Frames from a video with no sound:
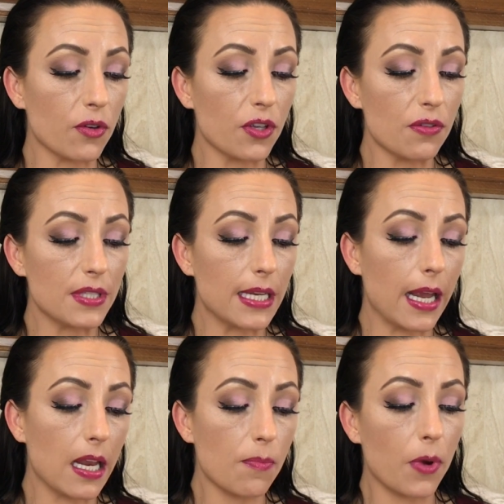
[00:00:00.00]
or using
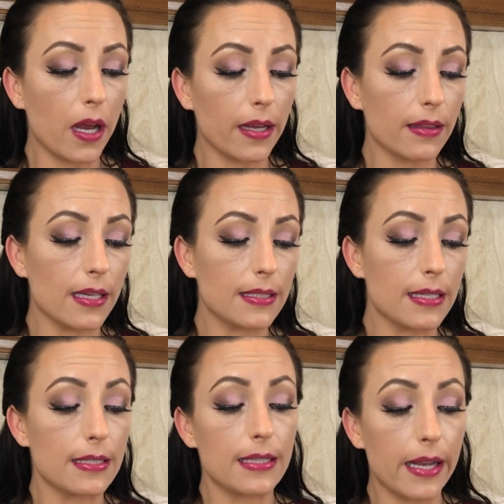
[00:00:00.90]
any product that's
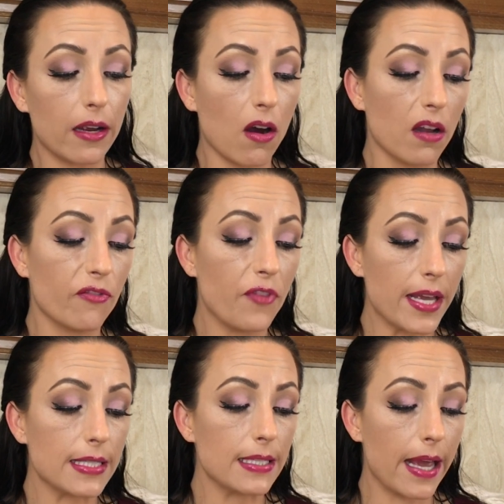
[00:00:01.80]
acidic on face,